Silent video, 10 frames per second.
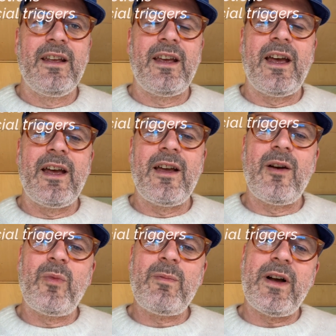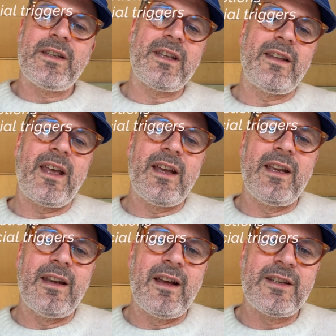And we might set that
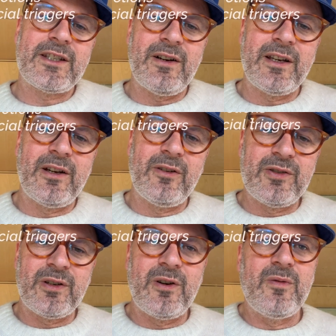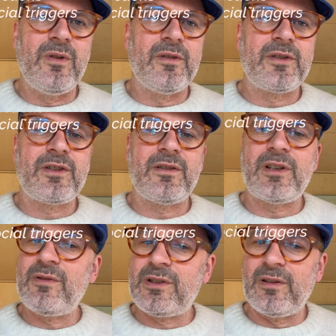in a psychological or
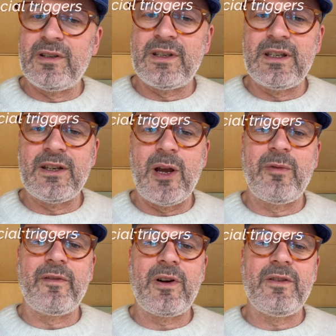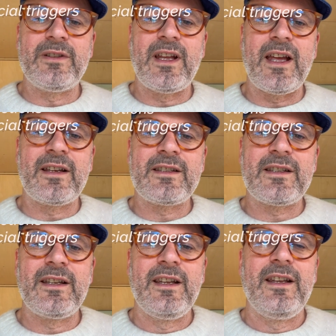sociology type of a
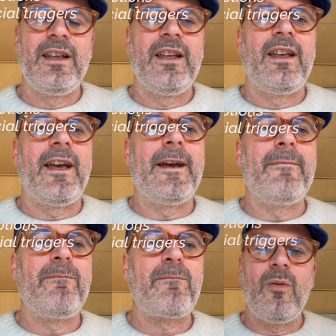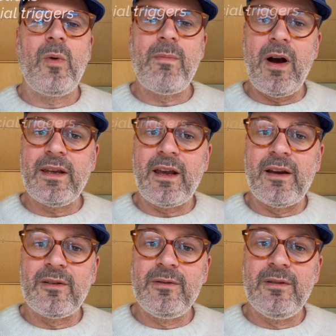context. We might
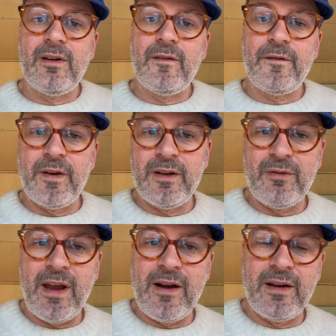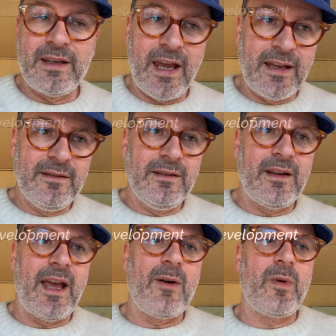go further out again,
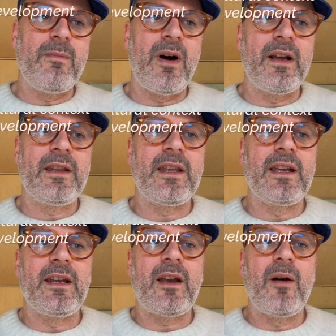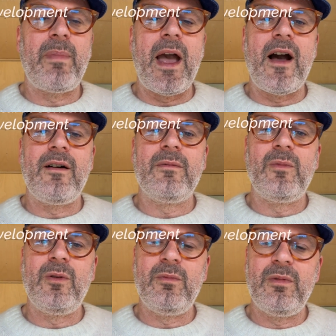and we might think about,
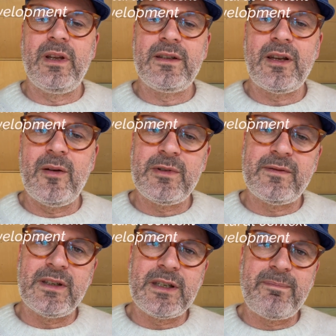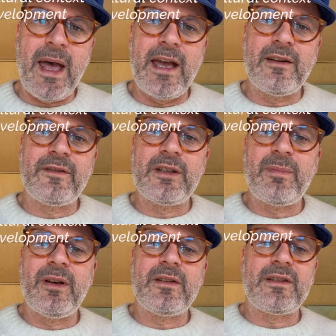well, in terms of the span of this
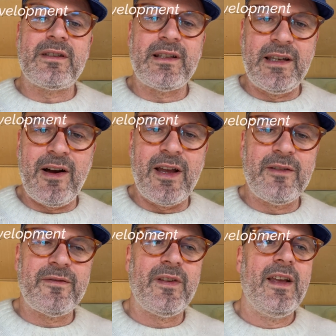person's life,